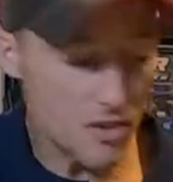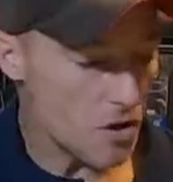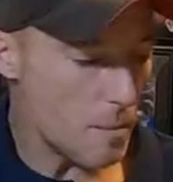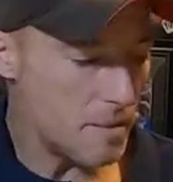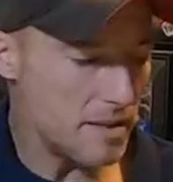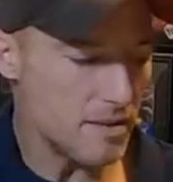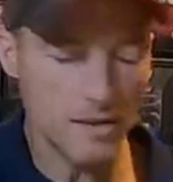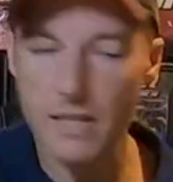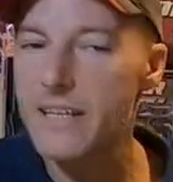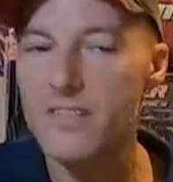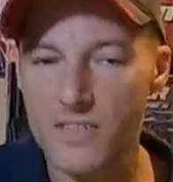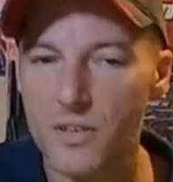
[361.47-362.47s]
you know, I mean,
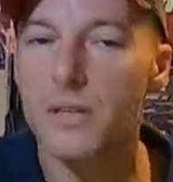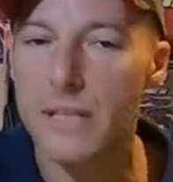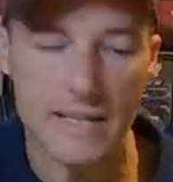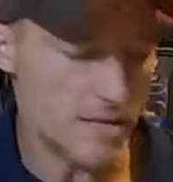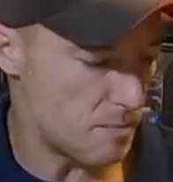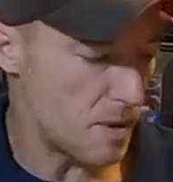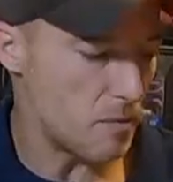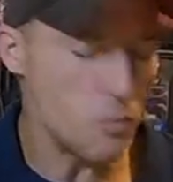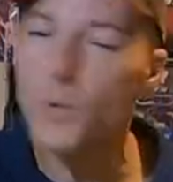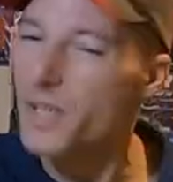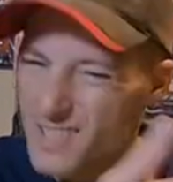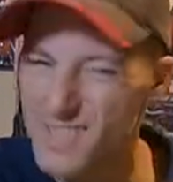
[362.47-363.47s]
links are links, but
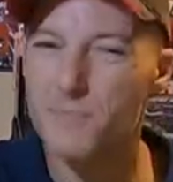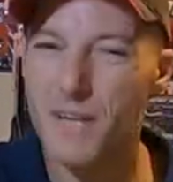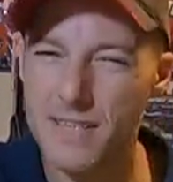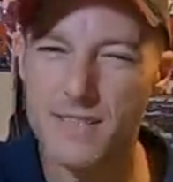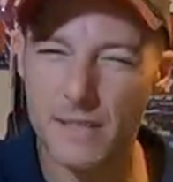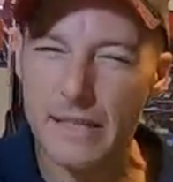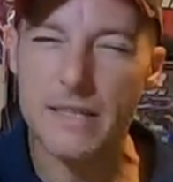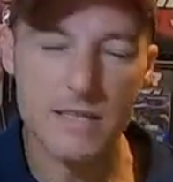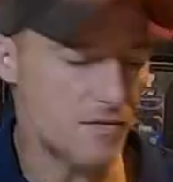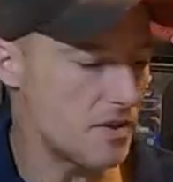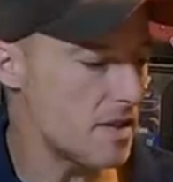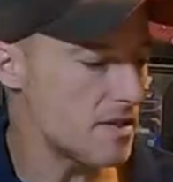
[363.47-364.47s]
we'll get some nice
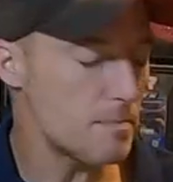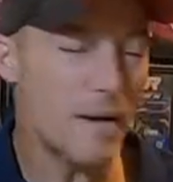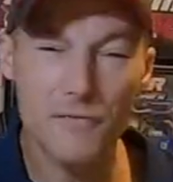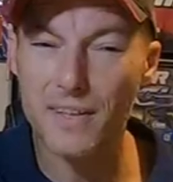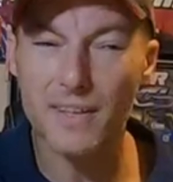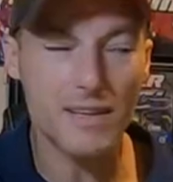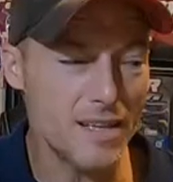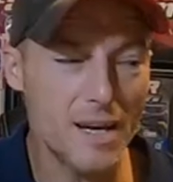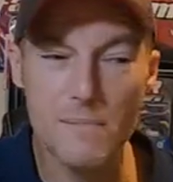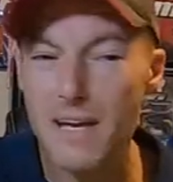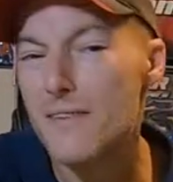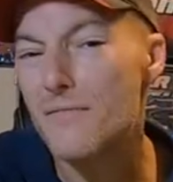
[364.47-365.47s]
links for this. fact, I
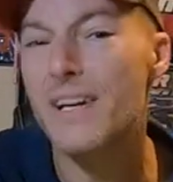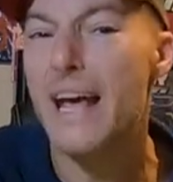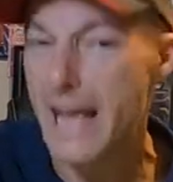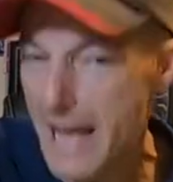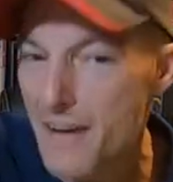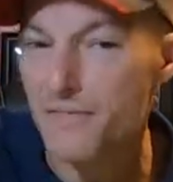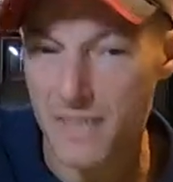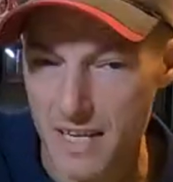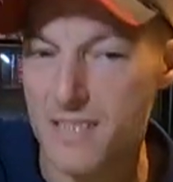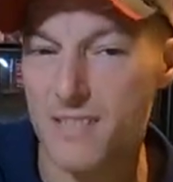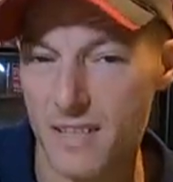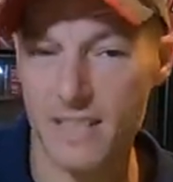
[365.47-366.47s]
think I may even have
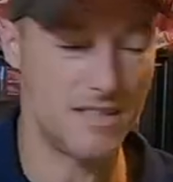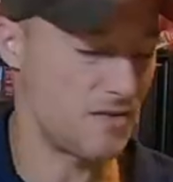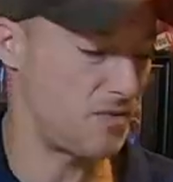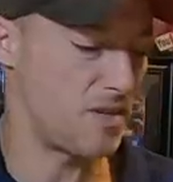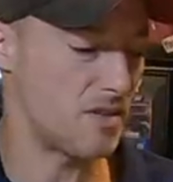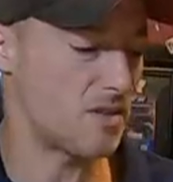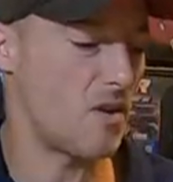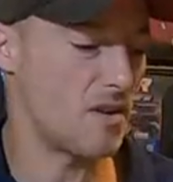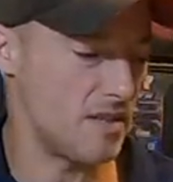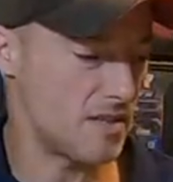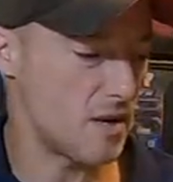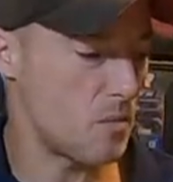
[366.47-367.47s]
nice links for this
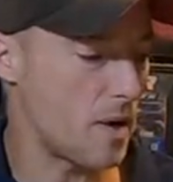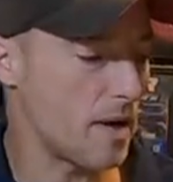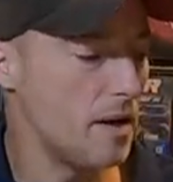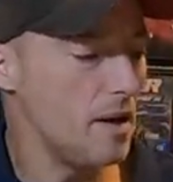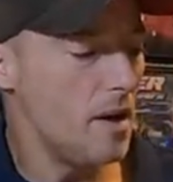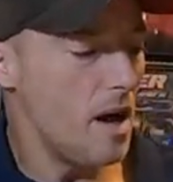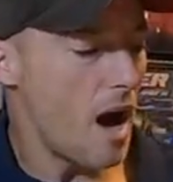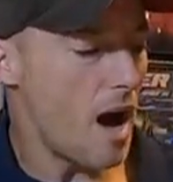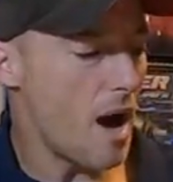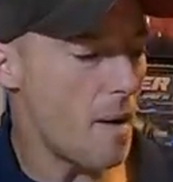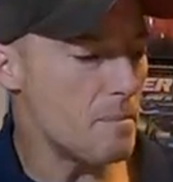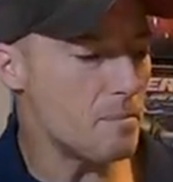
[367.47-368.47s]
already somewhere.
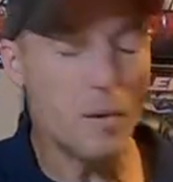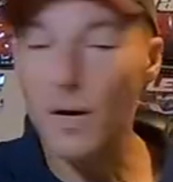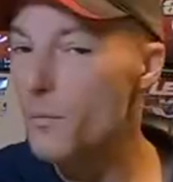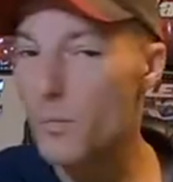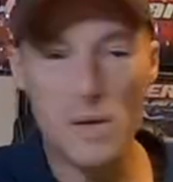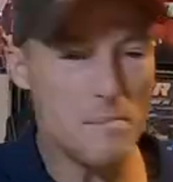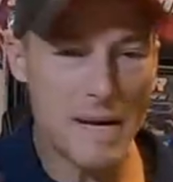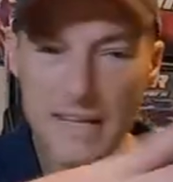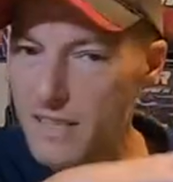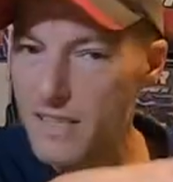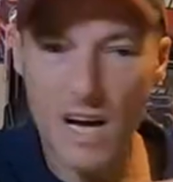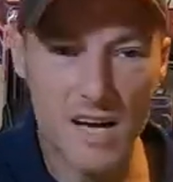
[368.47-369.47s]
But we
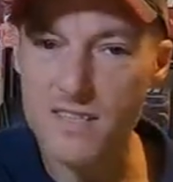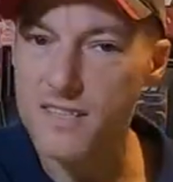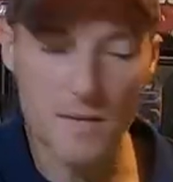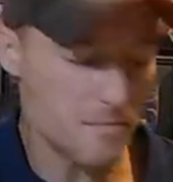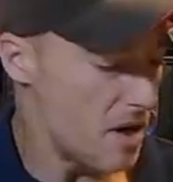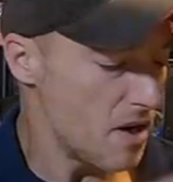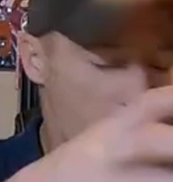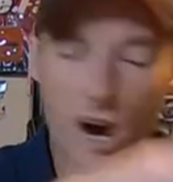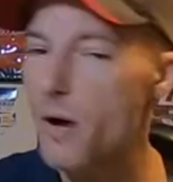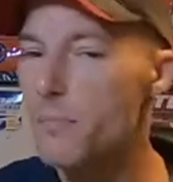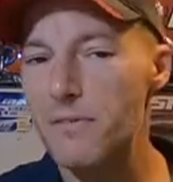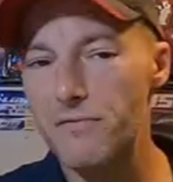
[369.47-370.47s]
made custom
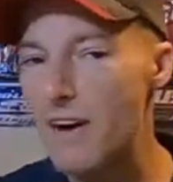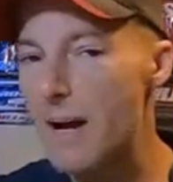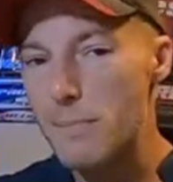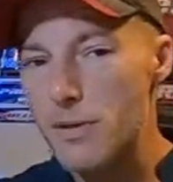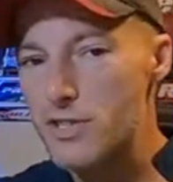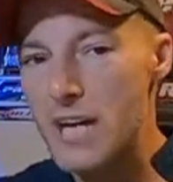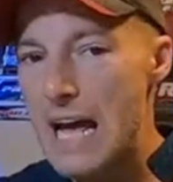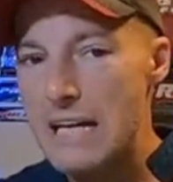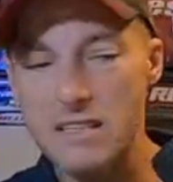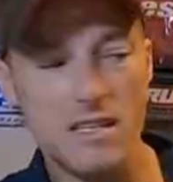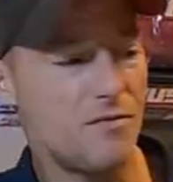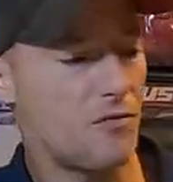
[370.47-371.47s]
carbon fiber
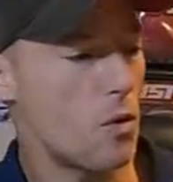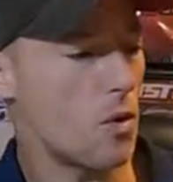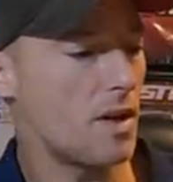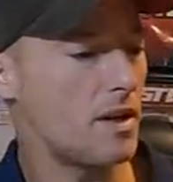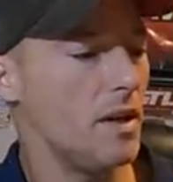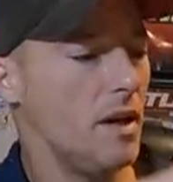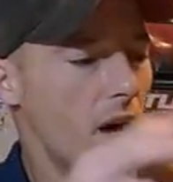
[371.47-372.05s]
chassis for it.